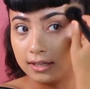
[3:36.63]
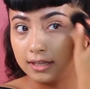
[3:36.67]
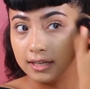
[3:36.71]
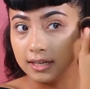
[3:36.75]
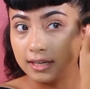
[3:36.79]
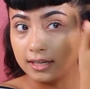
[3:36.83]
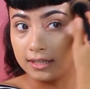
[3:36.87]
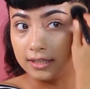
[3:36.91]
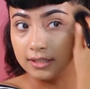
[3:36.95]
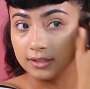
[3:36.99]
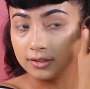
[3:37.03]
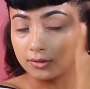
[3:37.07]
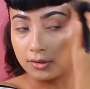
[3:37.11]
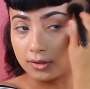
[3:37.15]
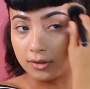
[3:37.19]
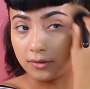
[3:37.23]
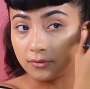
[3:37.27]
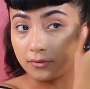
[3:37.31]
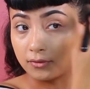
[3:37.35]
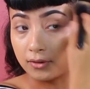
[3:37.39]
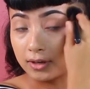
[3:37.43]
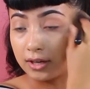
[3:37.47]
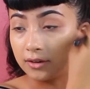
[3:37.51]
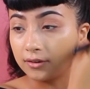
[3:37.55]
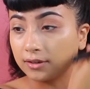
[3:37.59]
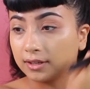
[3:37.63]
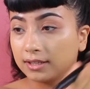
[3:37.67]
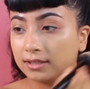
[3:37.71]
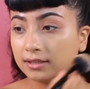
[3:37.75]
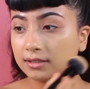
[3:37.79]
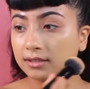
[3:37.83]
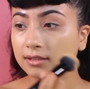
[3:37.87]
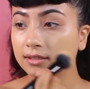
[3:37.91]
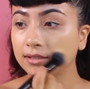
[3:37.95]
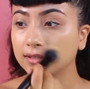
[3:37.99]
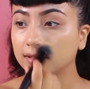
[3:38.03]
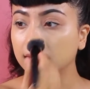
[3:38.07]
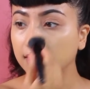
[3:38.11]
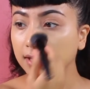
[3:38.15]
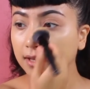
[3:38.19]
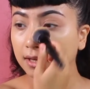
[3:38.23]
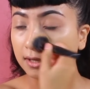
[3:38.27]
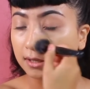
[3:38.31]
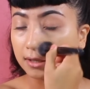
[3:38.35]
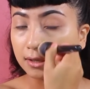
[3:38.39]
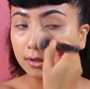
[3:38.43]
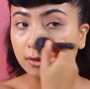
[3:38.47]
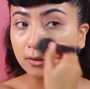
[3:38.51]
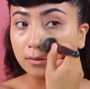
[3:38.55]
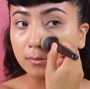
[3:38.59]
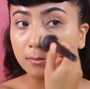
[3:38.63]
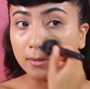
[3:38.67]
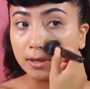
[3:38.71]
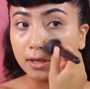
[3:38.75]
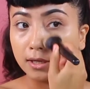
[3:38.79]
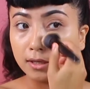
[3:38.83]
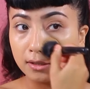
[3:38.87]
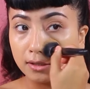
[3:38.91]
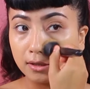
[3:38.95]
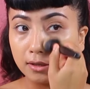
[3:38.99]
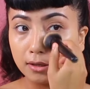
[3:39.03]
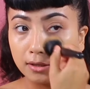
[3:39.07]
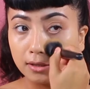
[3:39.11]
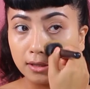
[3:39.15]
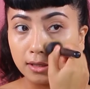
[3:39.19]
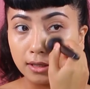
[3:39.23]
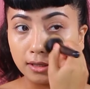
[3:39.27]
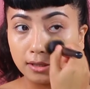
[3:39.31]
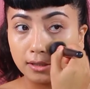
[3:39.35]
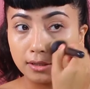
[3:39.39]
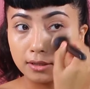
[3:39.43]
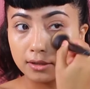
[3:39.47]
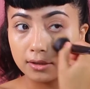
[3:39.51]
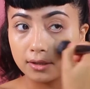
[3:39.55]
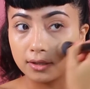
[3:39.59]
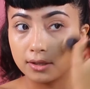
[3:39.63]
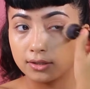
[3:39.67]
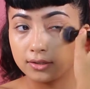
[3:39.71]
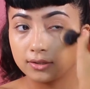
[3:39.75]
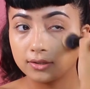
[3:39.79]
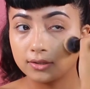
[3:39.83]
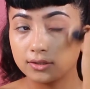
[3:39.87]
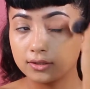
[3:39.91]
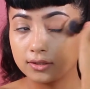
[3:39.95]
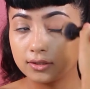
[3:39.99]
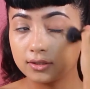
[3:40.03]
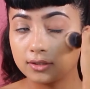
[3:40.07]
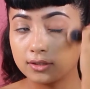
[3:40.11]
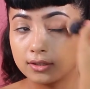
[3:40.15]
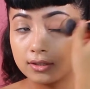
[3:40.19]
any sort of fragrance, then you might not like this.